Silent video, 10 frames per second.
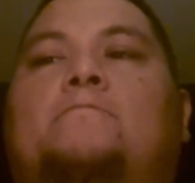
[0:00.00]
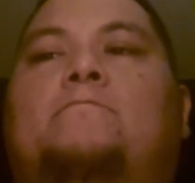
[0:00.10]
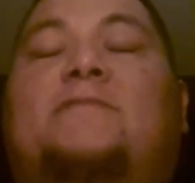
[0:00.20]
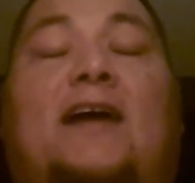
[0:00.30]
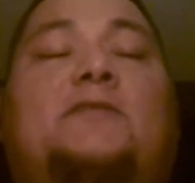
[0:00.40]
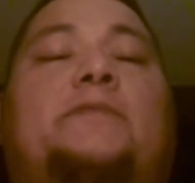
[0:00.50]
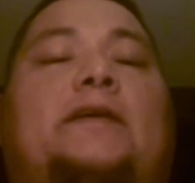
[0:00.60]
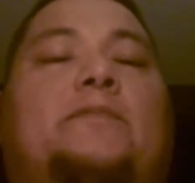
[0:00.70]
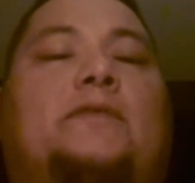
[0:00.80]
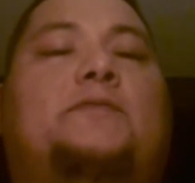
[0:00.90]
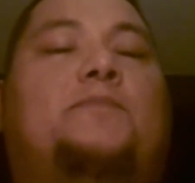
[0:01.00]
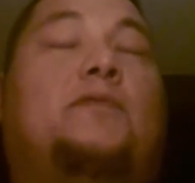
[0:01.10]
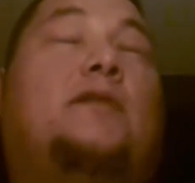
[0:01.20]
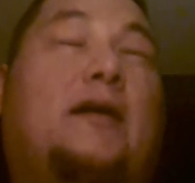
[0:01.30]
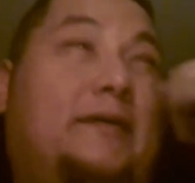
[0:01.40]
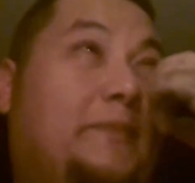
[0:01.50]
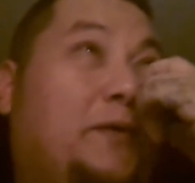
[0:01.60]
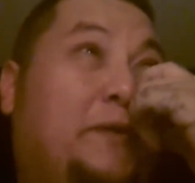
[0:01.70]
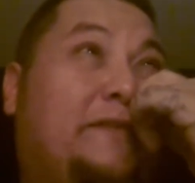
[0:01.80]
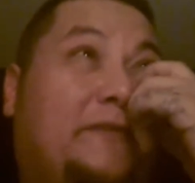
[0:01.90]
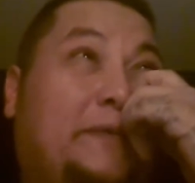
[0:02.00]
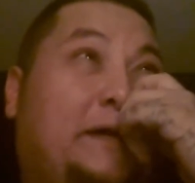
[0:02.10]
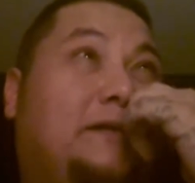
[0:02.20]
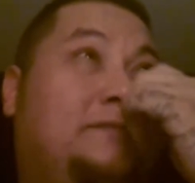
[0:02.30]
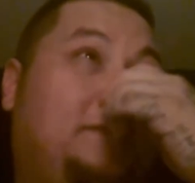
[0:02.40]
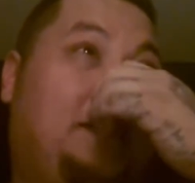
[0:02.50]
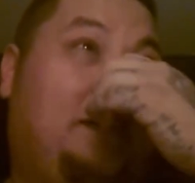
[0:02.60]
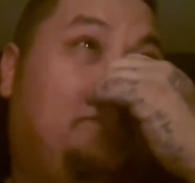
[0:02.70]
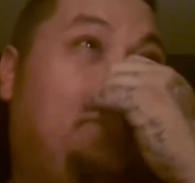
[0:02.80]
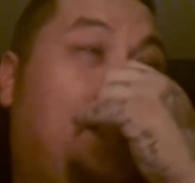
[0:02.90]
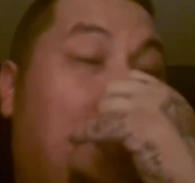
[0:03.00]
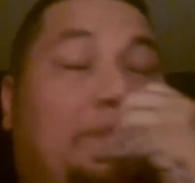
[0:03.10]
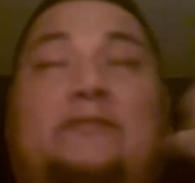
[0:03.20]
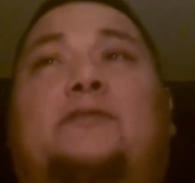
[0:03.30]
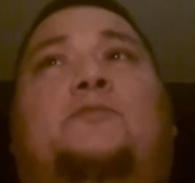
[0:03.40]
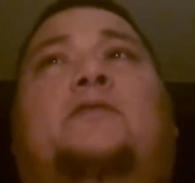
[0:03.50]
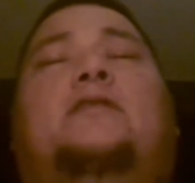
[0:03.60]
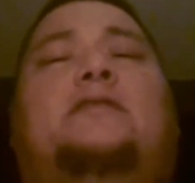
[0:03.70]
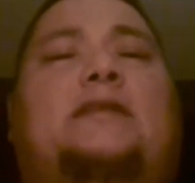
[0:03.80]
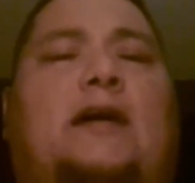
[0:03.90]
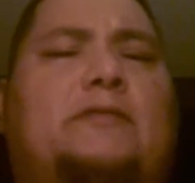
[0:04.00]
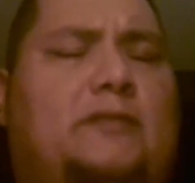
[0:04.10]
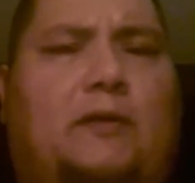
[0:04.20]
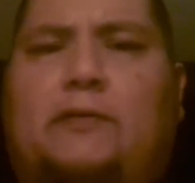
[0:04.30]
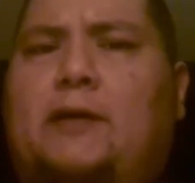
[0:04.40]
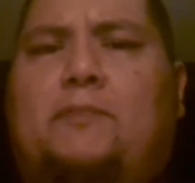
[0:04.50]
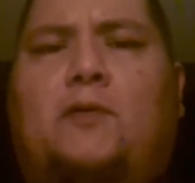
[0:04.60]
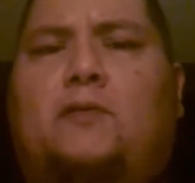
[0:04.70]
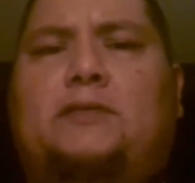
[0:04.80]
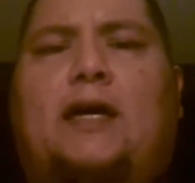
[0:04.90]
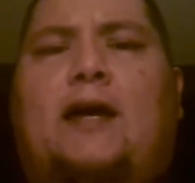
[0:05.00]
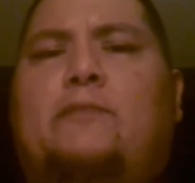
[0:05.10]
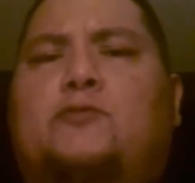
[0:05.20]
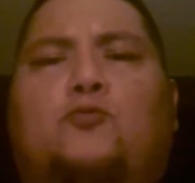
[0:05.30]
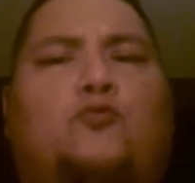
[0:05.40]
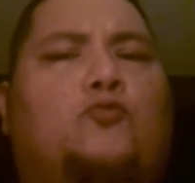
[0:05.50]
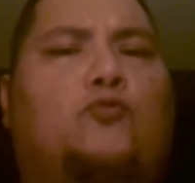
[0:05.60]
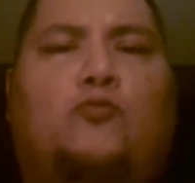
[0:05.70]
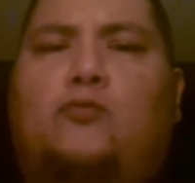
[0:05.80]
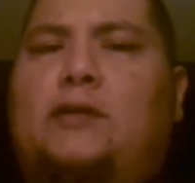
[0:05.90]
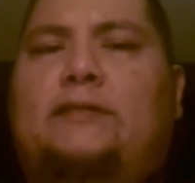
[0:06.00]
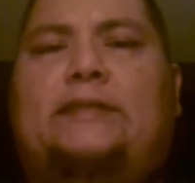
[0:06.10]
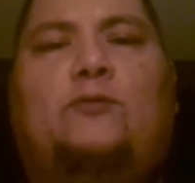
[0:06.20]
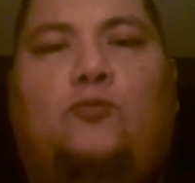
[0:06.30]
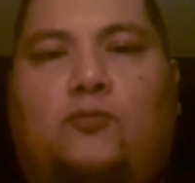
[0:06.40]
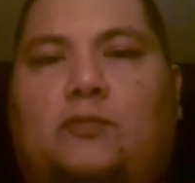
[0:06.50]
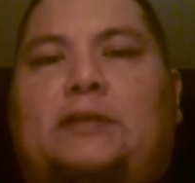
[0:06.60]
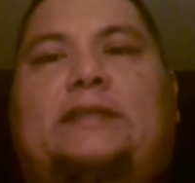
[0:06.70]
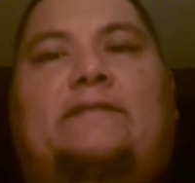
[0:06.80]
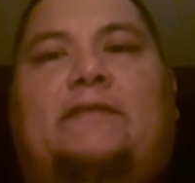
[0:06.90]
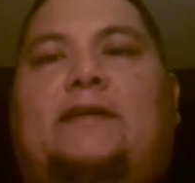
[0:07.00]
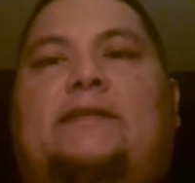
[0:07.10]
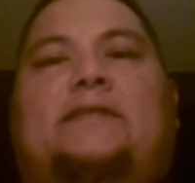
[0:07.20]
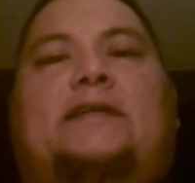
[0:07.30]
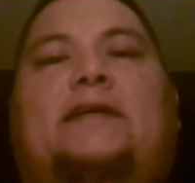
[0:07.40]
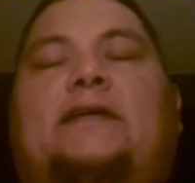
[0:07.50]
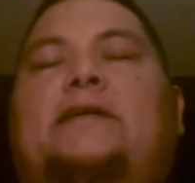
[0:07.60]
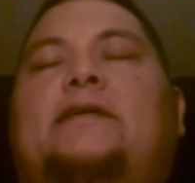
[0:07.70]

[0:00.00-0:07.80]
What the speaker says: Last week was probably my week from hell, my absolute worst. I was throwing up the whole time. Was really, really fucking sick.